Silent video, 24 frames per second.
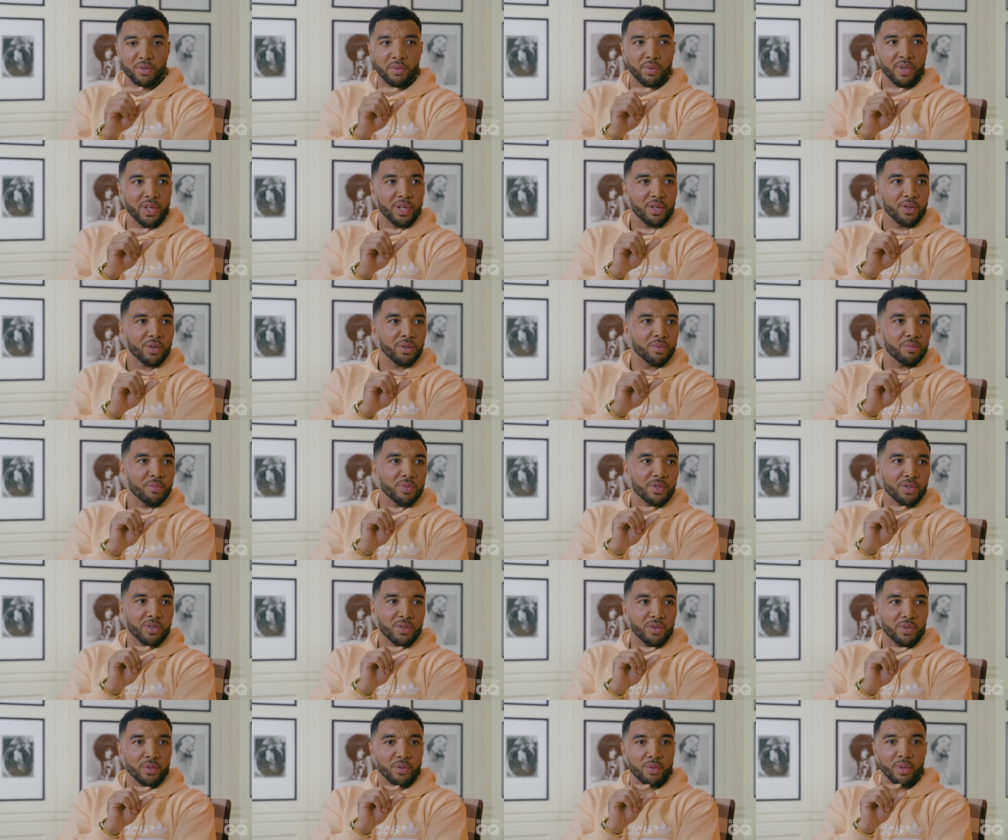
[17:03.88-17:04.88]
or when it comes
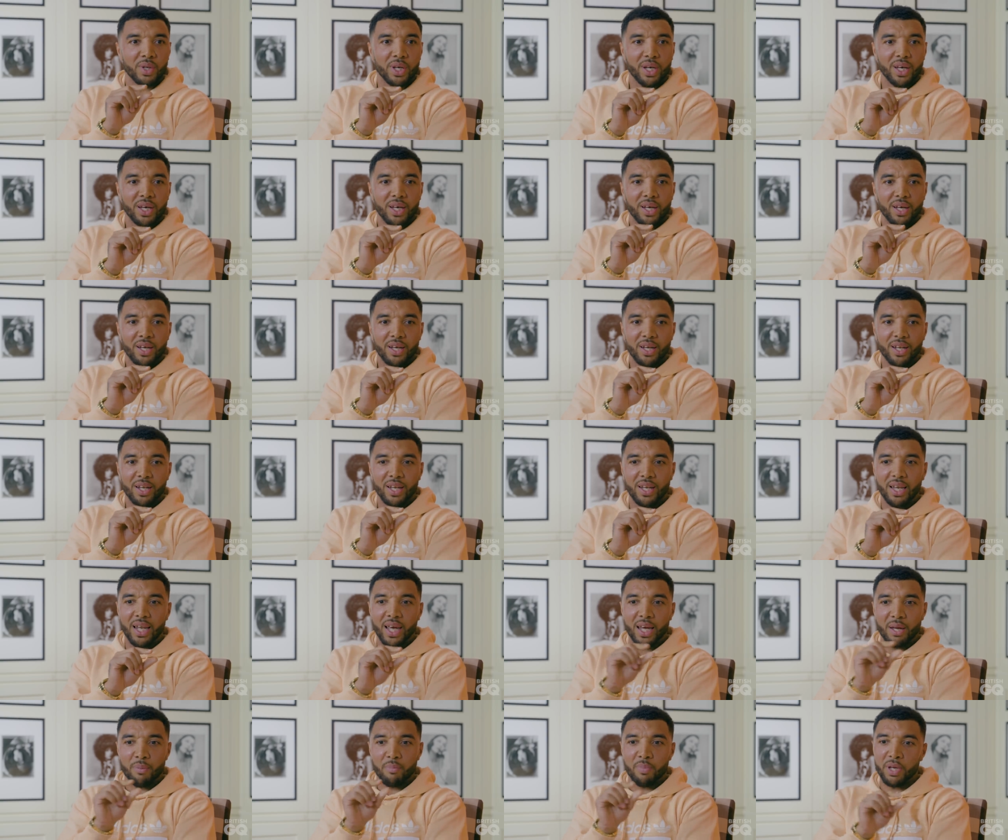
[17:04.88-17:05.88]
to
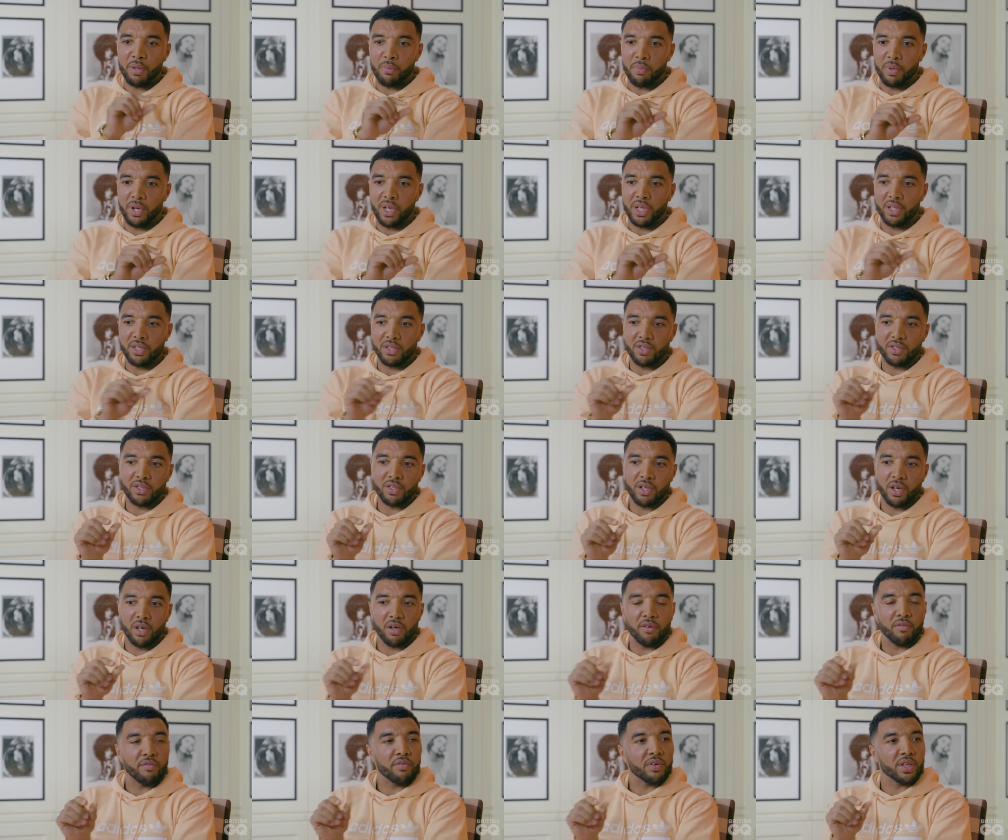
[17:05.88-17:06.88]
letting people into
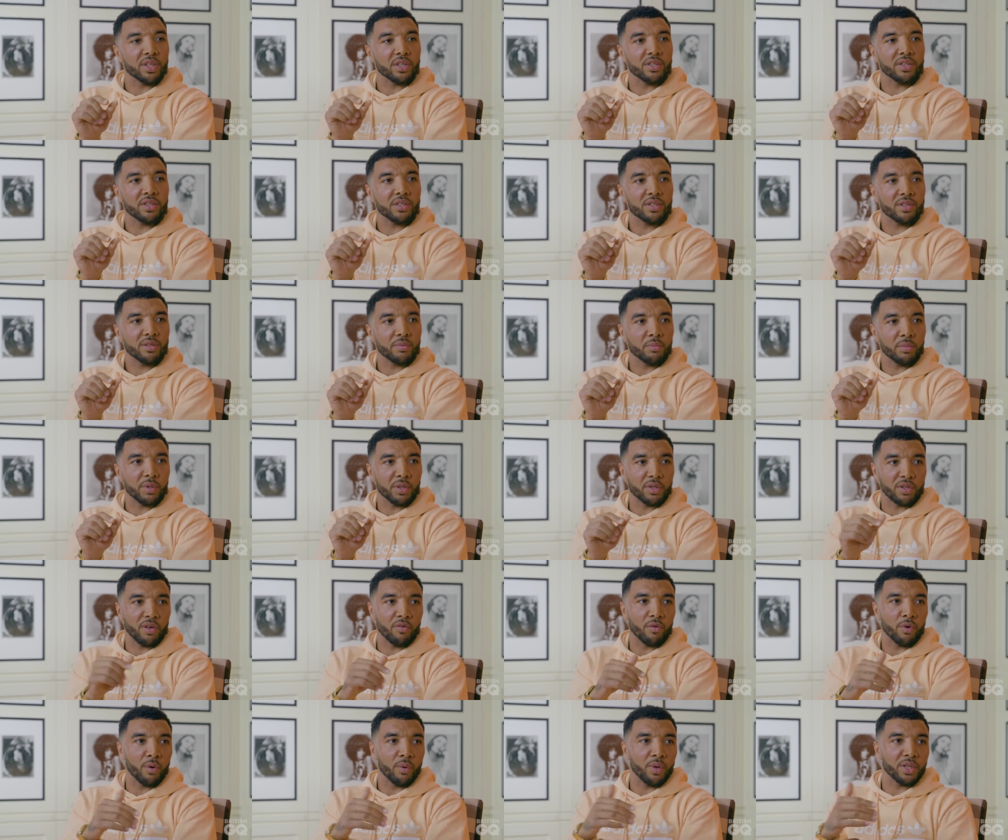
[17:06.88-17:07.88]
certain things because
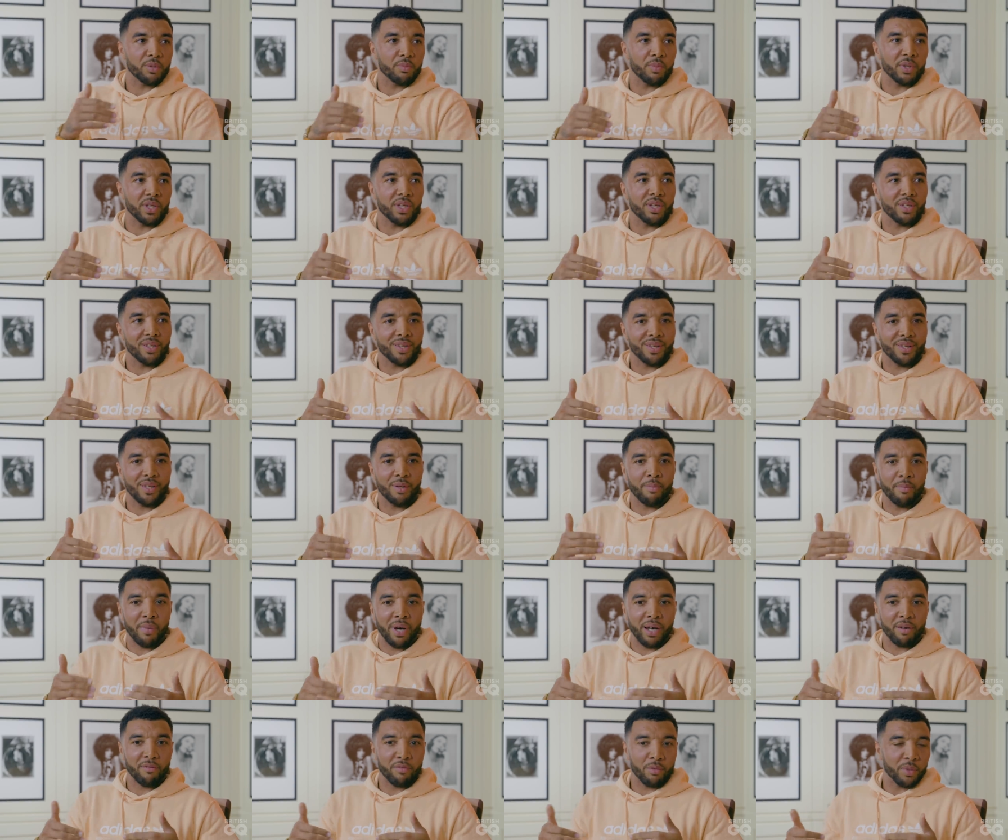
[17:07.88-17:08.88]
I've always been the
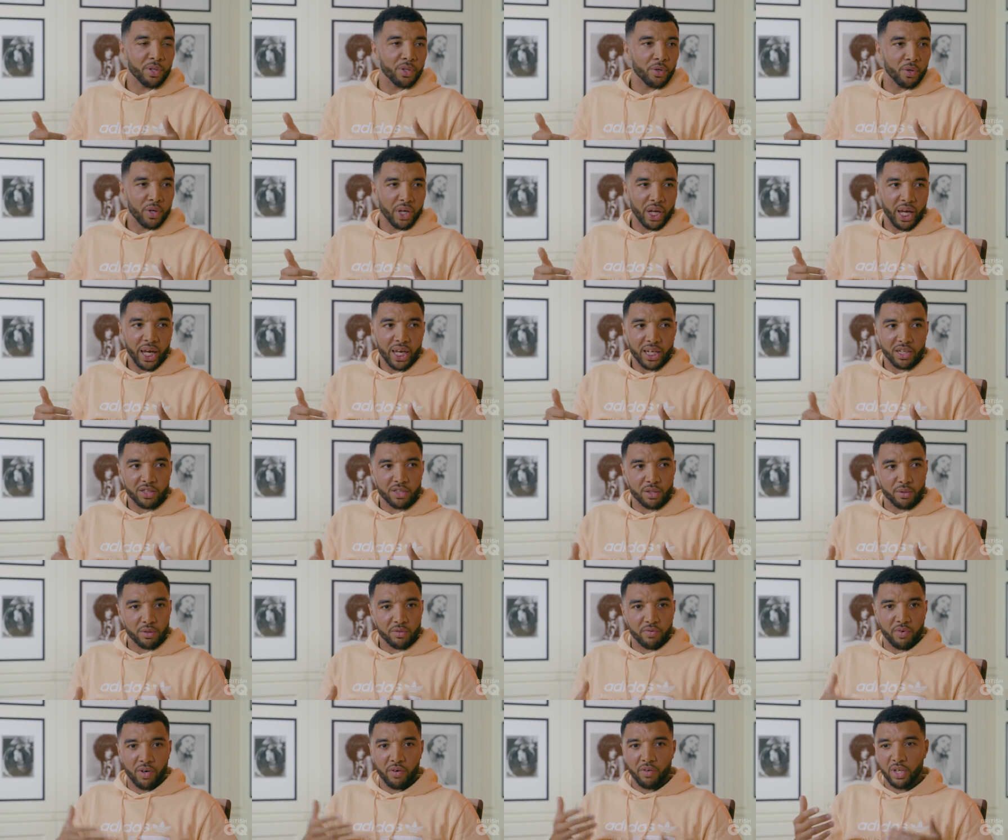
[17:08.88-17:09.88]
man from a young age. So
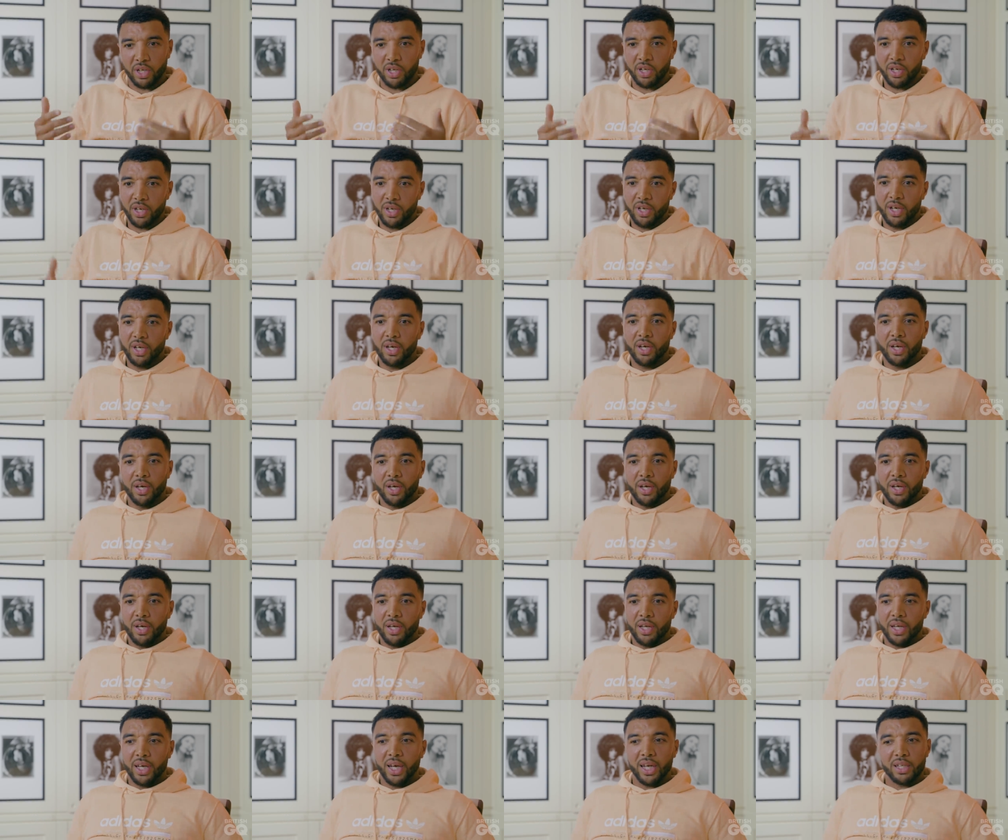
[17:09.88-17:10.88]
it's very,
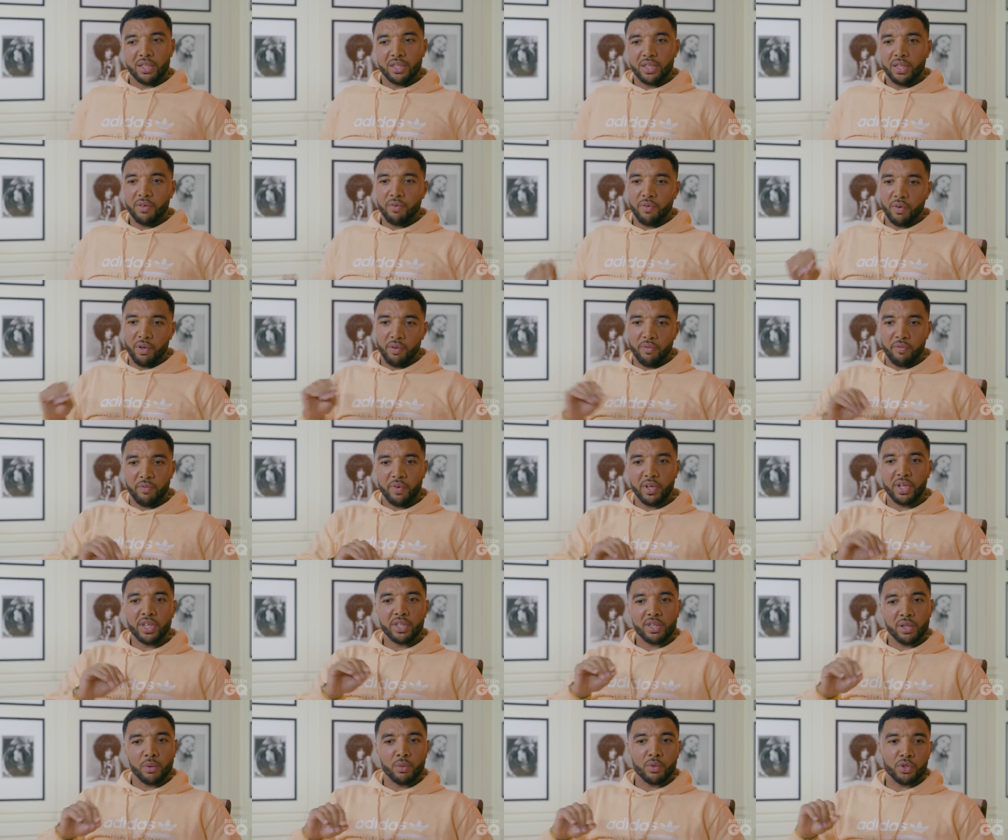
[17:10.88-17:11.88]
there's different
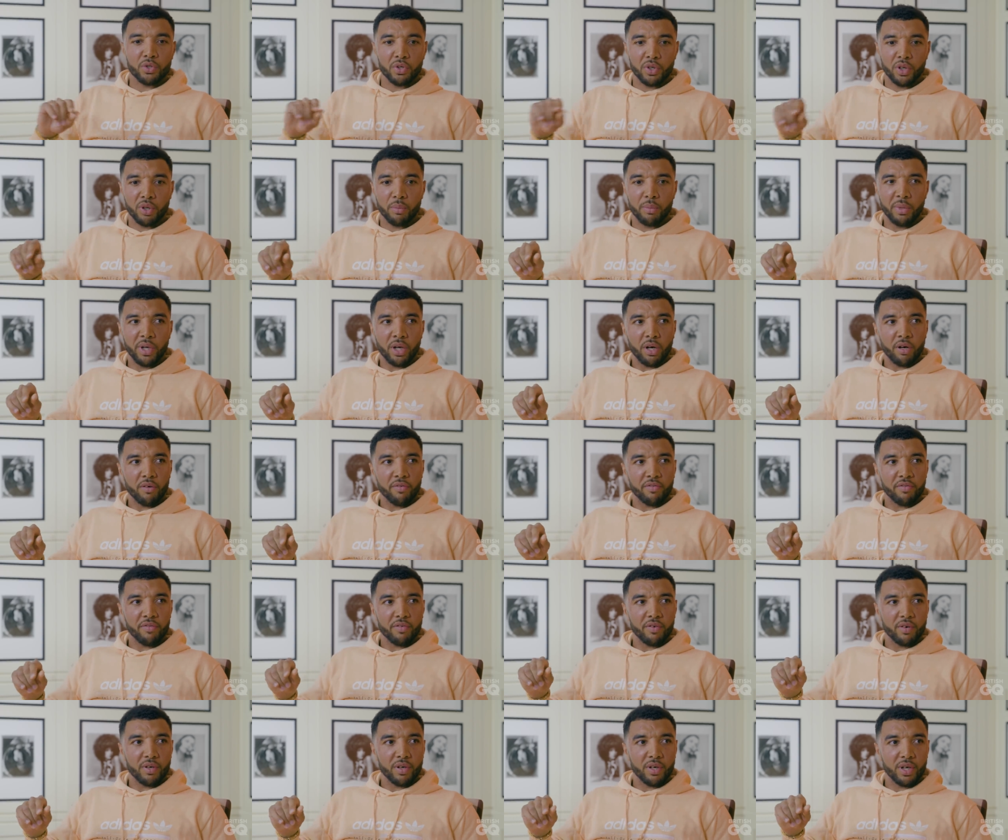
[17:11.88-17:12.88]
things that will trigger me
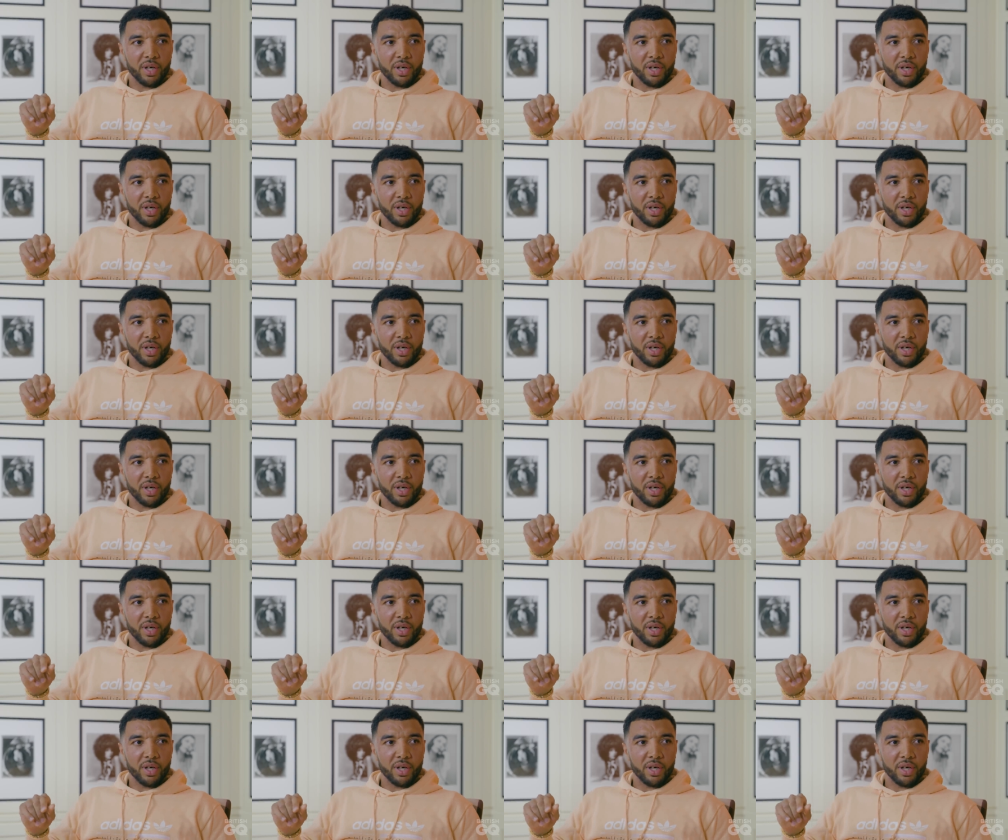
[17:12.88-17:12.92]
off.